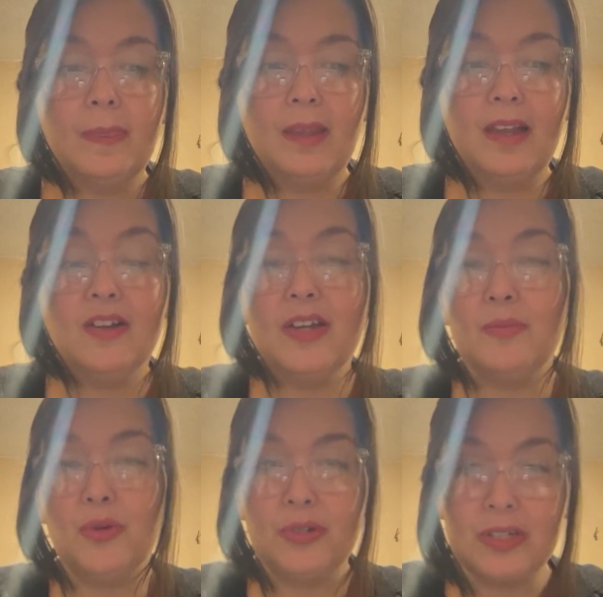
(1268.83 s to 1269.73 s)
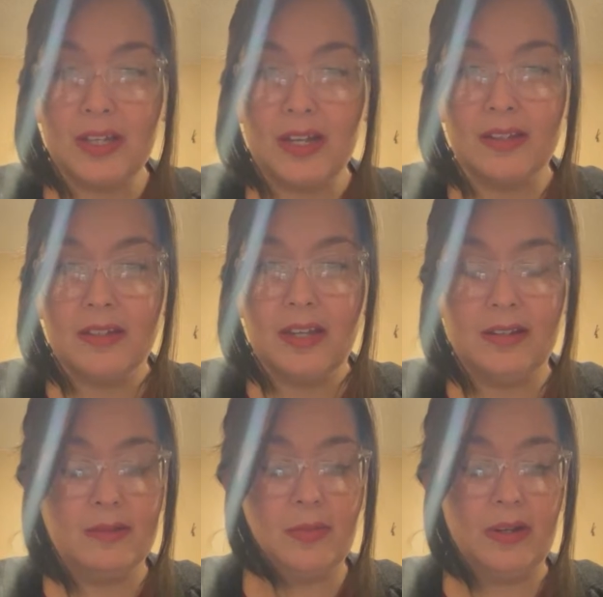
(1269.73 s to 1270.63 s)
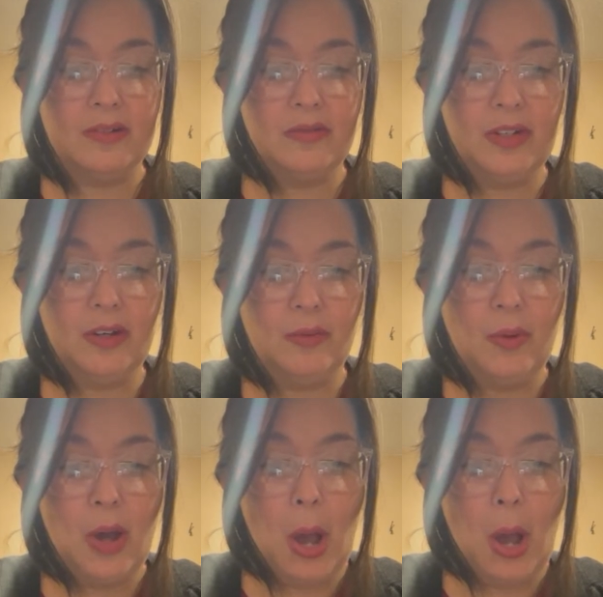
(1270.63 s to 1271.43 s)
And I'll get more into that in the Kingdom Marriage video.